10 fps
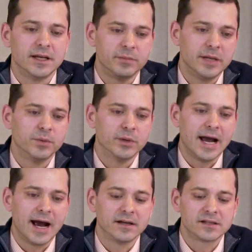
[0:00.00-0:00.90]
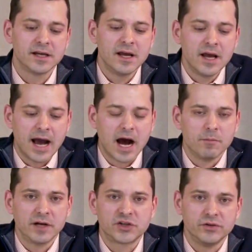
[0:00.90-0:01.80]
And people were asked, how
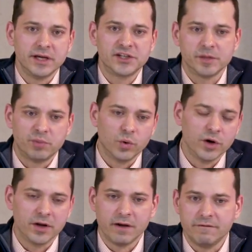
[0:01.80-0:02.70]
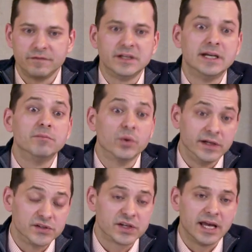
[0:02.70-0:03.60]
much do they support on a
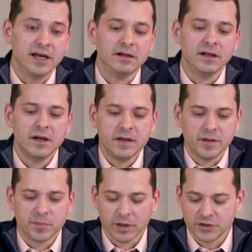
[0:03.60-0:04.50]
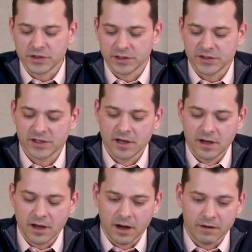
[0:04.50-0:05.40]
15-point scale the purchase
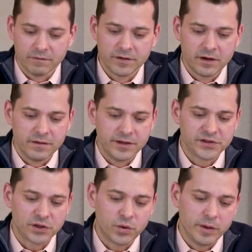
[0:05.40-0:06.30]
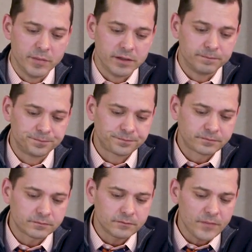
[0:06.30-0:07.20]
of this equipment?
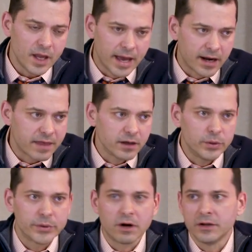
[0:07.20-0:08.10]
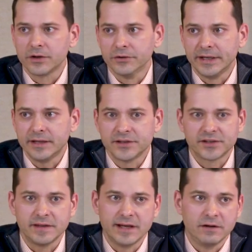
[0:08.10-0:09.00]
And I think we would all agree,
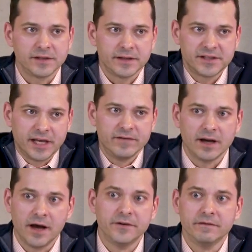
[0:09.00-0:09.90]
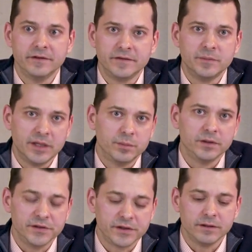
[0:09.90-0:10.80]
just at the outset, that saving 150
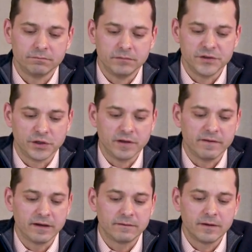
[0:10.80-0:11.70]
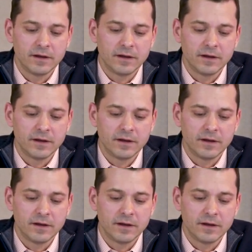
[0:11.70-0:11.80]
people is a, is a good thing.